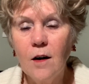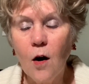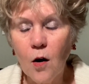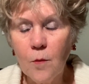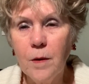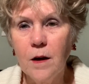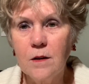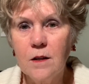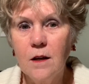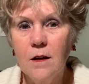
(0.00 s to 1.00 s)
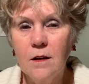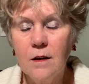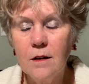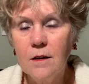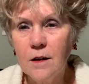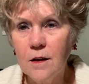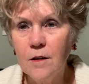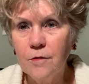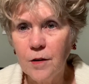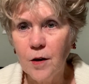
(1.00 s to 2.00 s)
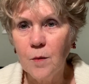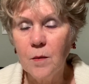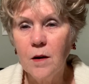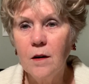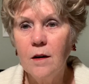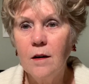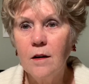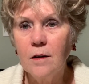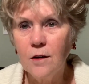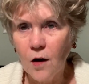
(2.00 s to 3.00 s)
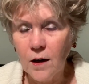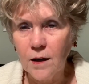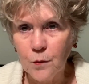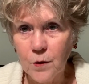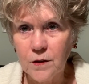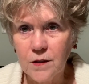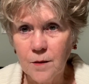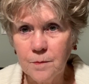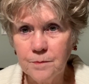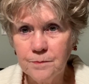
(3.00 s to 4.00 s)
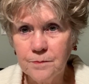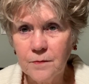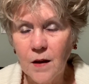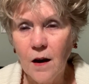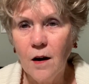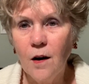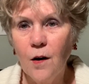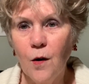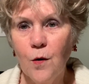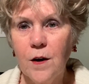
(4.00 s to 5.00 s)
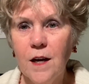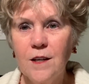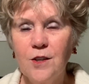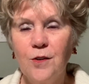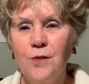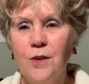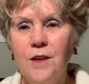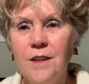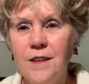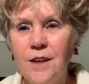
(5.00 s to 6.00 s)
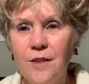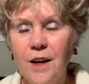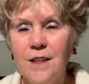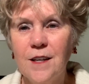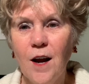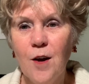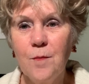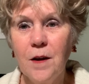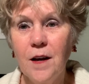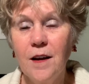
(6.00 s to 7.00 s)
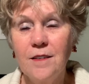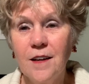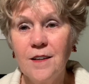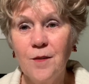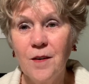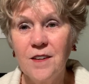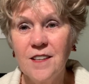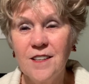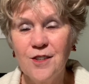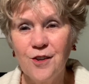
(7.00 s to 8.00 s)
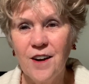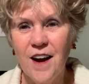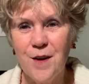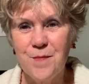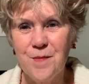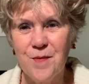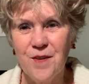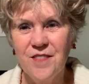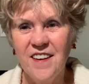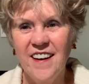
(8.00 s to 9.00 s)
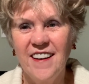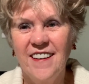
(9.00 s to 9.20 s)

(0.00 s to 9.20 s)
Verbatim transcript: our best to give them godly wisdom. Okay, children, till next time, and I say to my sister, happy birthday.